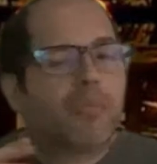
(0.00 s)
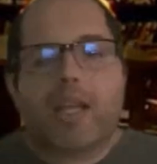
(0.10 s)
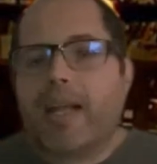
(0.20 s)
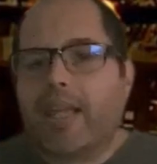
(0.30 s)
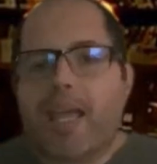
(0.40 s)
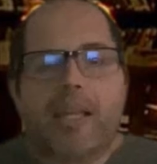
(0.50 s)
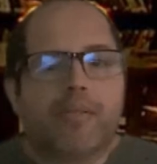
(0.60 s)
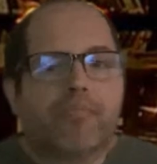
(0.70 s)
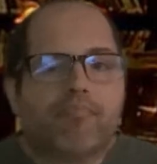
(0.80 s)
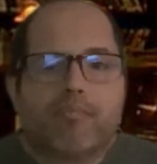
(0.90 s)
again,
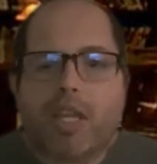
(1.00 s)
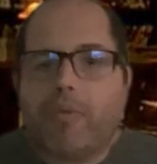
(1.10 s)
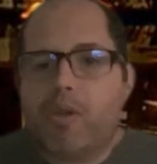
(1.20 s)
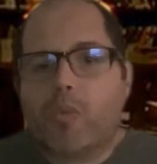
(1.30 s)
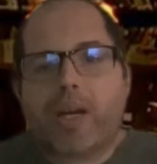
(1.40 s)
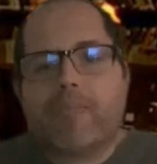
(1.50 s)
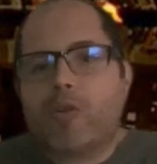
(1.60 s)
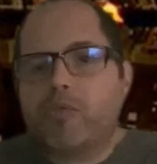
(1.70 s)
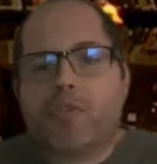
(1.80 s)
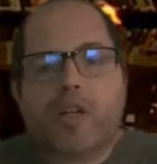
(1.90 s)
if you don't want to
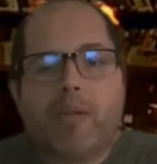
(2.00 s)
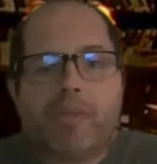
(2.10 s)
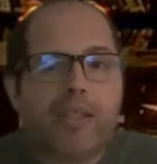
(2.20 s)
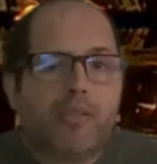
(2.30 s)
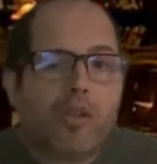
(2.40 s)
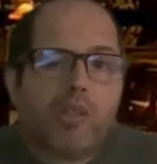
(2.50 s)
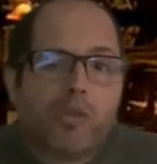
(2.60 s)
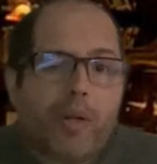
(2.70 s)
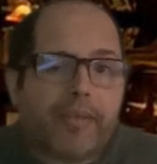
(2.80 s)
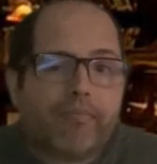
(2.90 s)
vote for him, then don't do
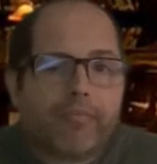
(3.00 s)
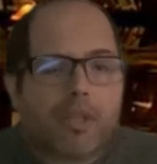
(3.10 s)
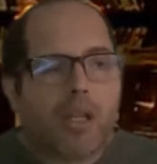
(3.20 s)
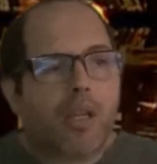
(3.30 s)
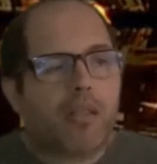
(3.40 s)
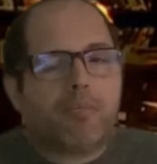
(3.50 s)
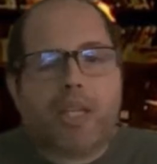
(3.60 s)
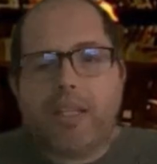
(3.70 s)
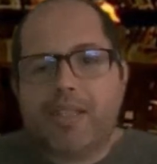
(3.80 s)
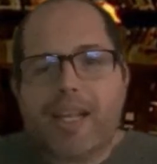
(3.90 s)
it.
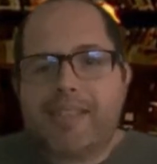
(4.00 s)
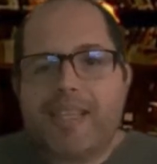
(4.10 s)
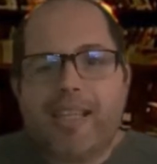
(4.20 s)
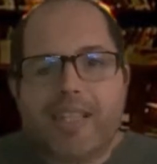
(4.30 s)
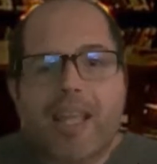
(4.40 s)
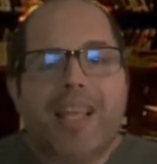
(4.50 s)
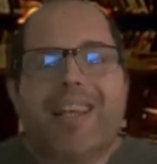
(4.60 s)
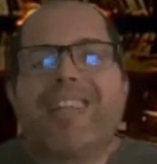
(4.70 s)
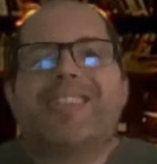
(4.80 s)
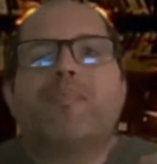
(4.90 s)
And that's it.
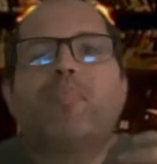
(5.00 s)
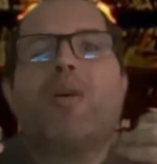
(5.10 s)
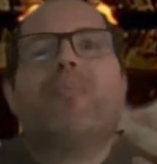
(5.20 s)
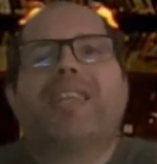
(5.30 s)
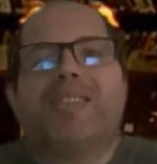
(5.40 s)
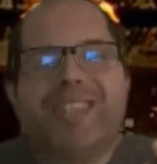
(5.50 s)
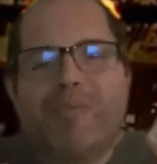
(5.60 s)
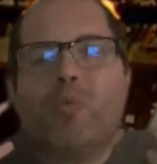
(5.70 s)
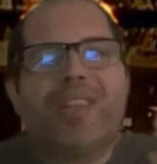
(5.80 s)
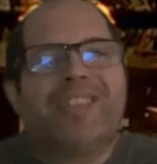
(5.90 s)
Like, the public
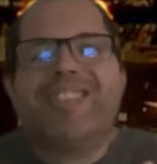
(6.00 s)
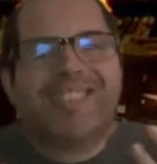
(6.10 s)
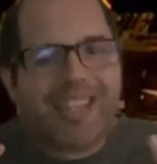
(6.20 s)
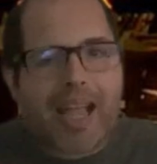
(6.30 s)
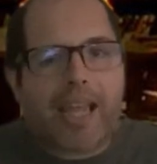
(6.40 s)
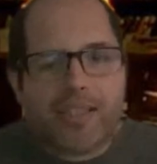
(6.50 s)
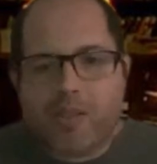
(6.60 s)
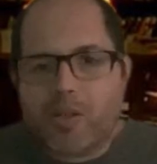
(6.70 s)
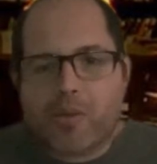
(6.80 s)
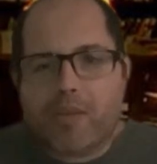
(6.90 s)
will decide,
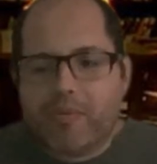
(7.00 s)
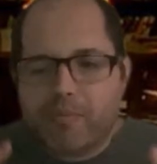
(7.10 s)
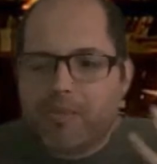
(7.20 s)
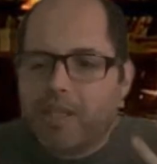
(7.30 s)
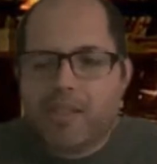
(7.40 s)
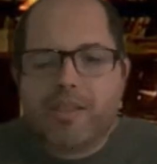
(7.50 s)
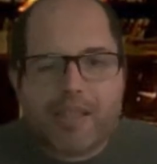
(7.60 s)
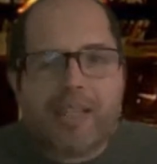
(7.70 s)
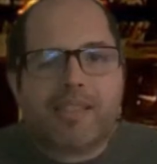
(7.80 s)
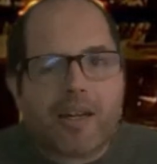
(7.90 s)
if
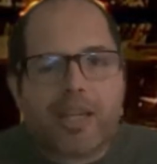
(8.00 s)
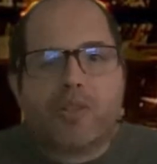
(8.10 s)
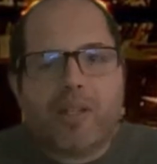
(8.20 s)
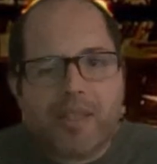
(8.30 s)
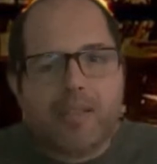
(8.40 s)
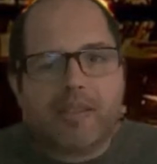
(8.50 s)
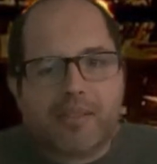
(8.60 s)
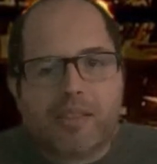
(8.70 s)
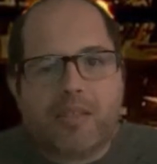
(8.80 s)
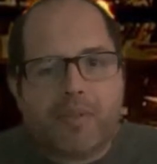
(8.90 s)
these are actually the
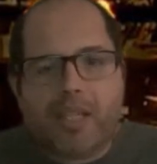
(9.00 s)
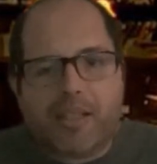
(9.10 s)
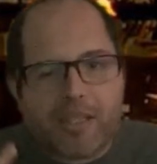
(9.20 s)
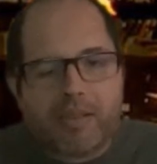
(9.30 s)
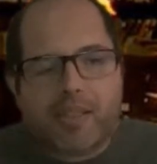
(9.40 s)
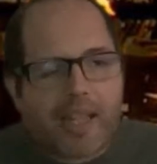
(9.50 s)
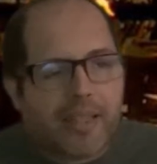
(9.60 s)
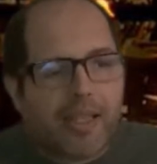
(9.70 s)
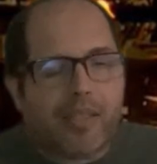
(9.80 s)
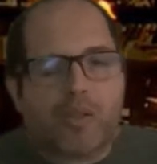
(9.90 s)
deserving
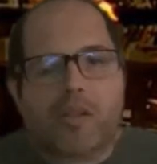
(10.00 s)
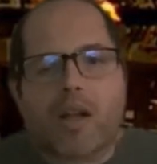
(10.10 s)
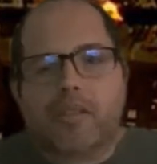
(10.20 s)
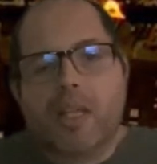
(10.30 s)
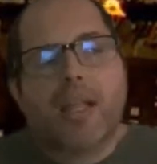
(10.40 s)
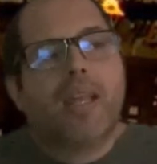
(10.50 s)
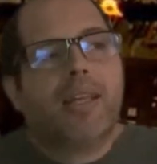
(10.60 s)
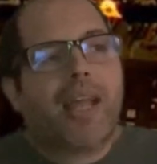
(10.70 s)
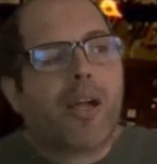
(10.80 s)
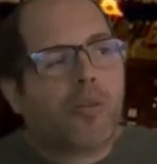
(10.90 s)
candidates or not. Now,